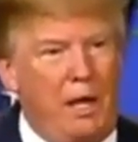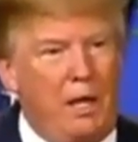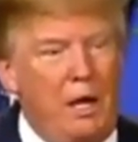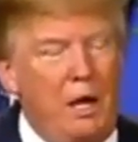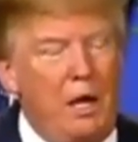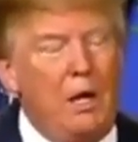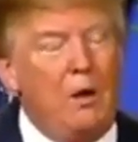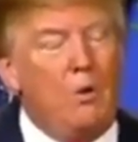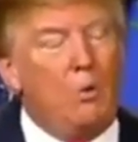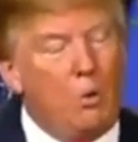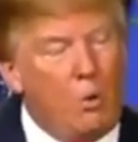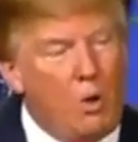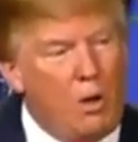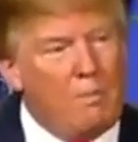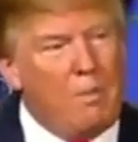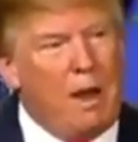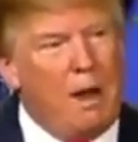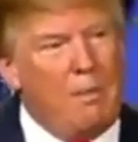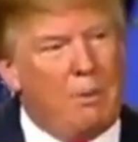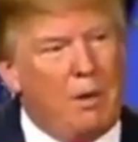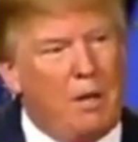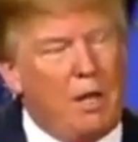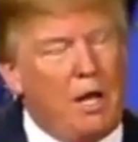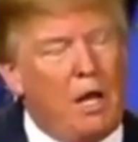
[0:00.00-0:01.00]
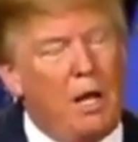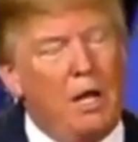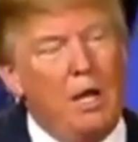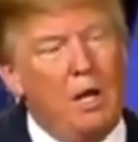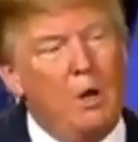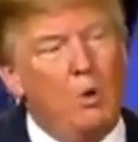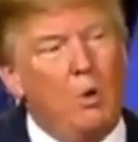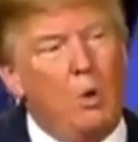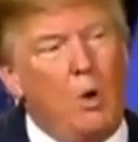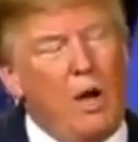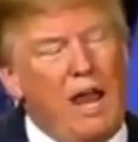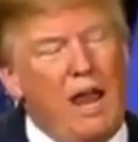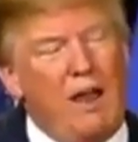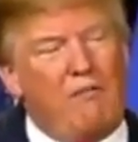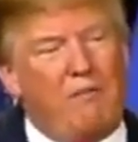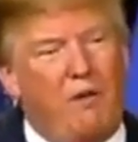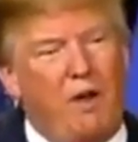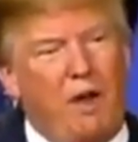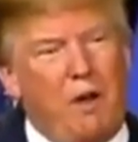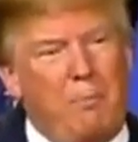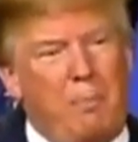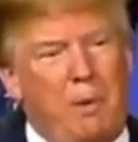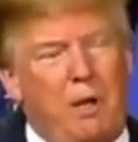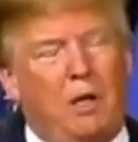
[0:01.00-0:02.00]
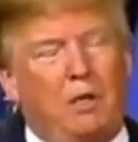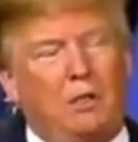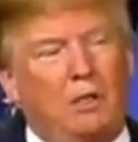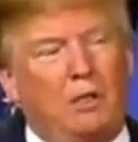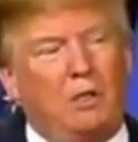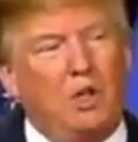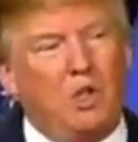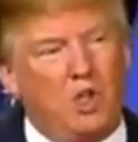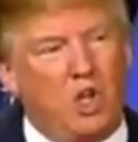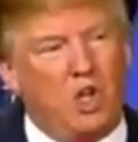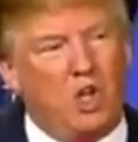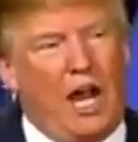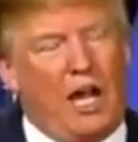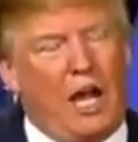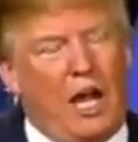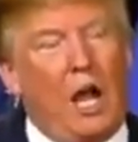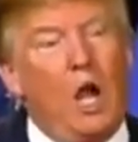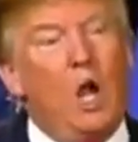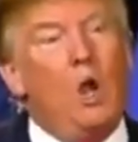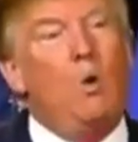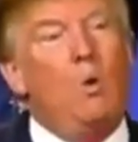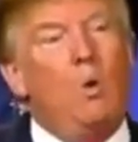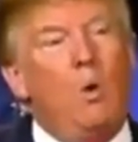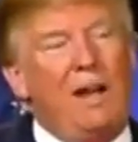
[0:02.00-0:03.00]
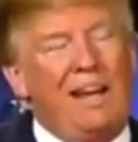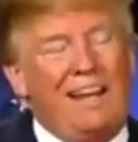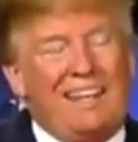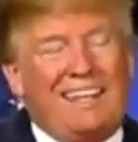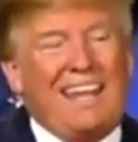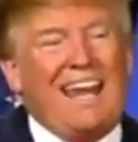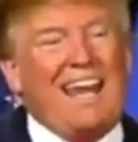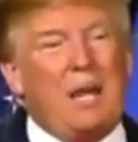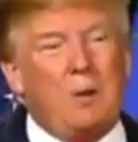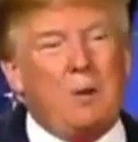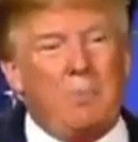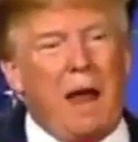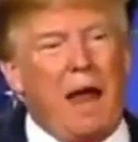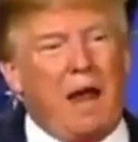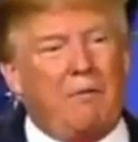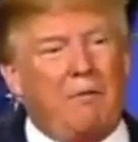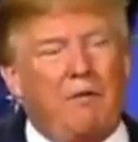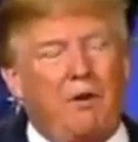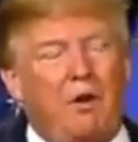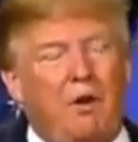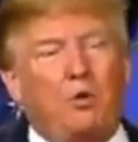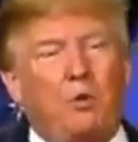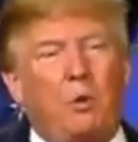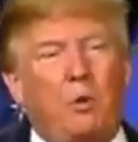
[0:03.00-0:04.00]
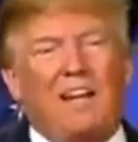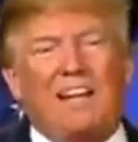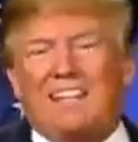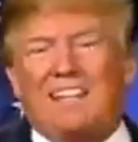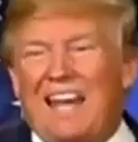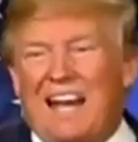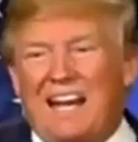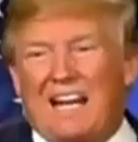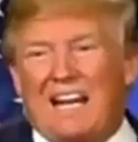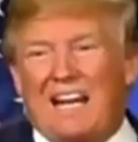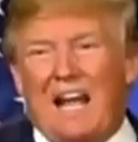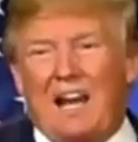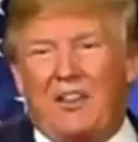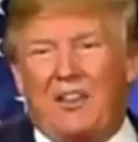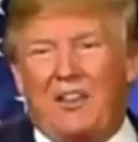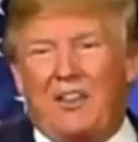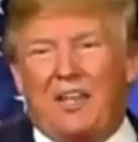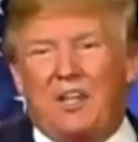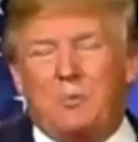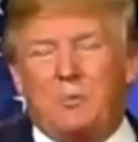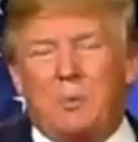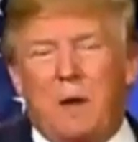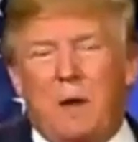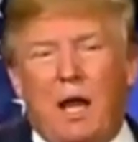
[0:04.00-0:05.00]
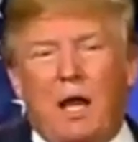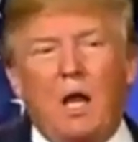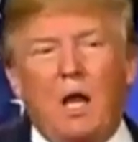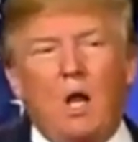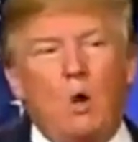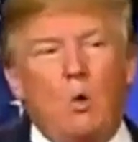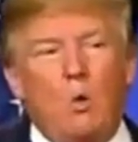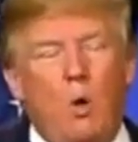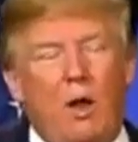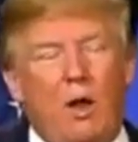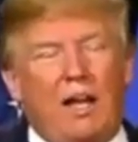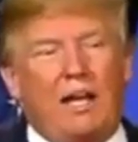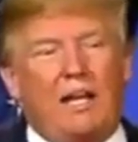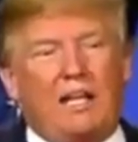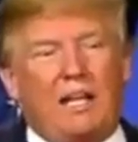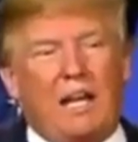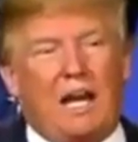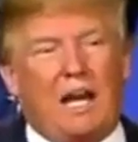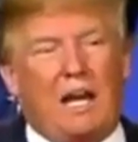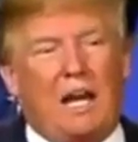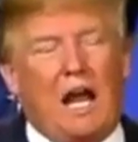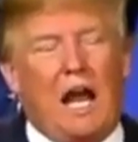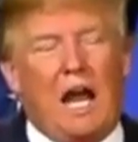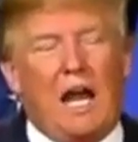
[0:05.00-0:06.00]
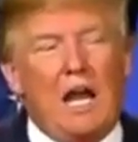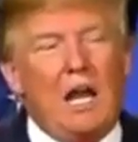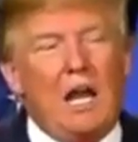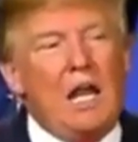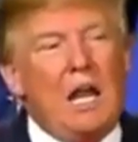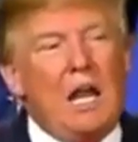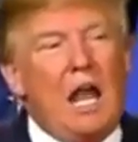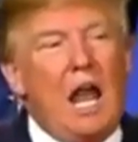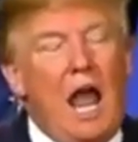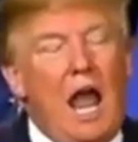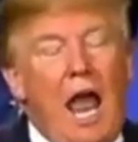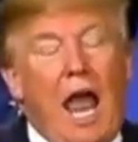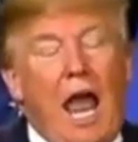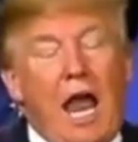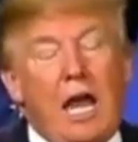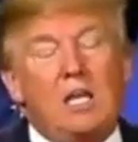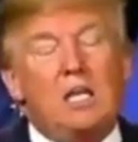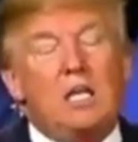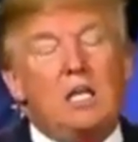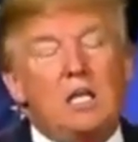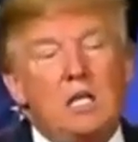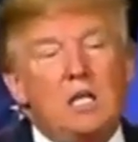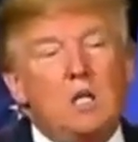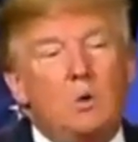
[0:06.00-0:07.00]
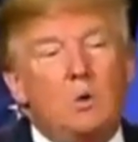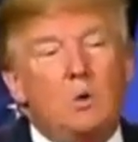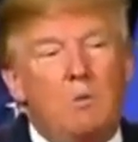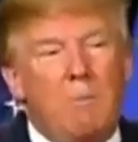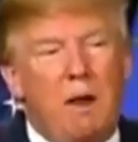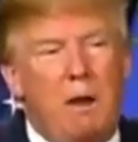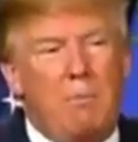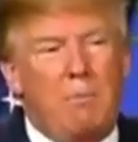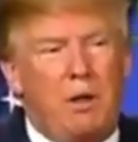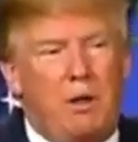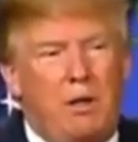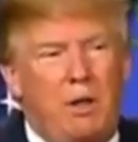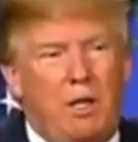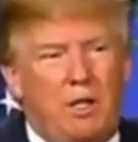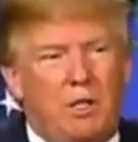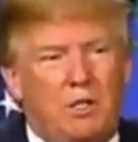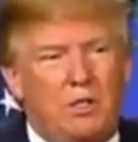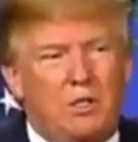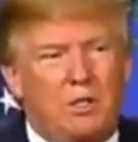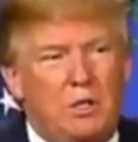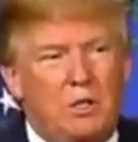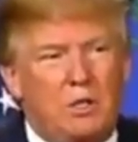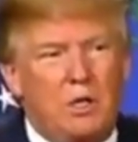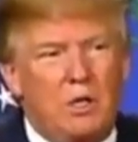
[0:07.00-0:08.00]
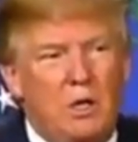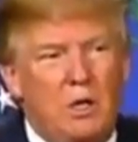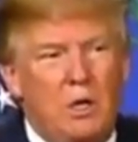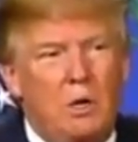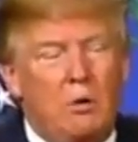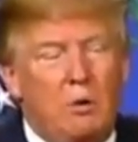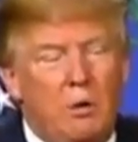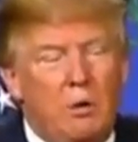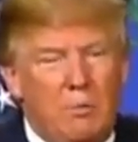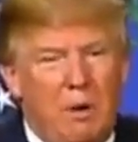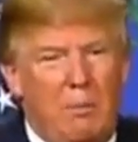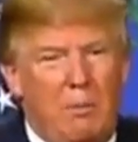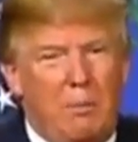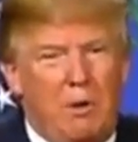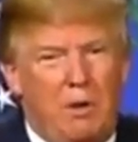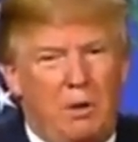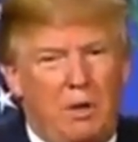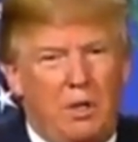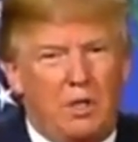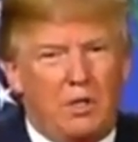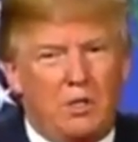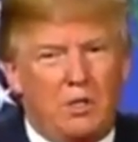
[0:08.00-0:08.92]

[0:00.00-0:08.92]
Remember that. We have rebuilt China. We're going to take it back, folks. We're going to take a lot of things back. We're going to take a lot. And remember this. Remember this.